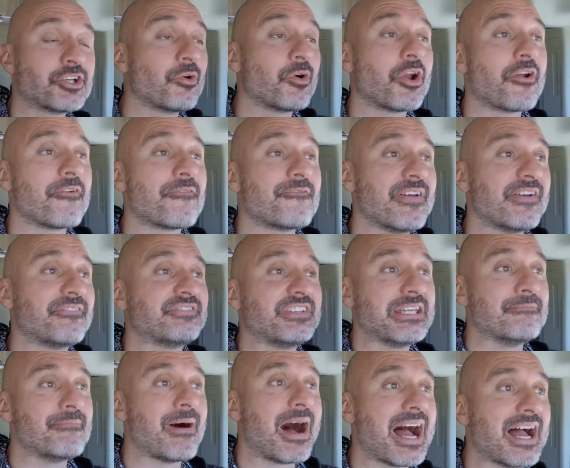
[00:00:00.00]

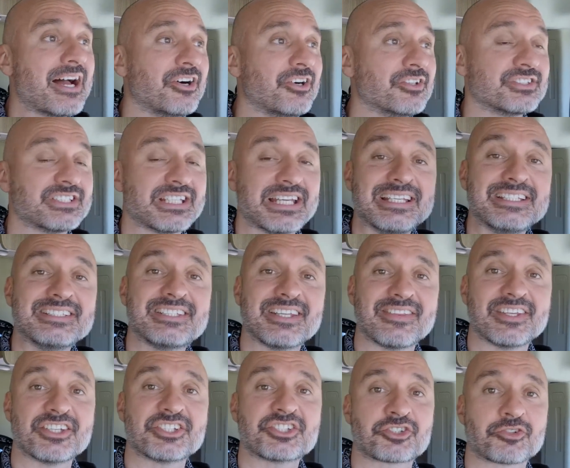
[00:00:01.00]
250 miles into
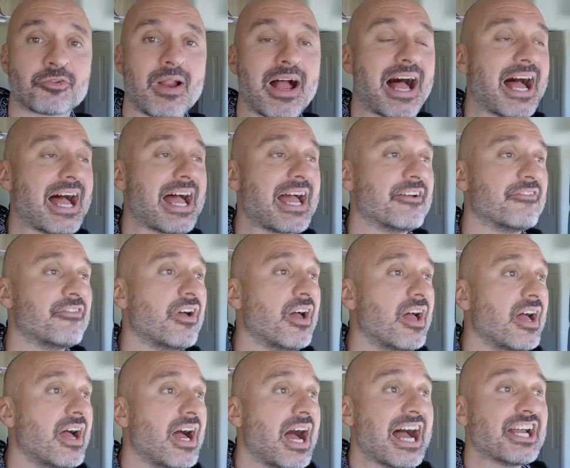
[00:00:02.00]
this drive.
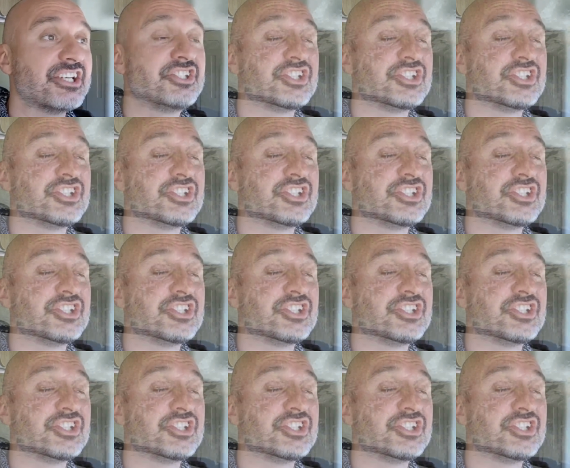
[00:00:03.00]
I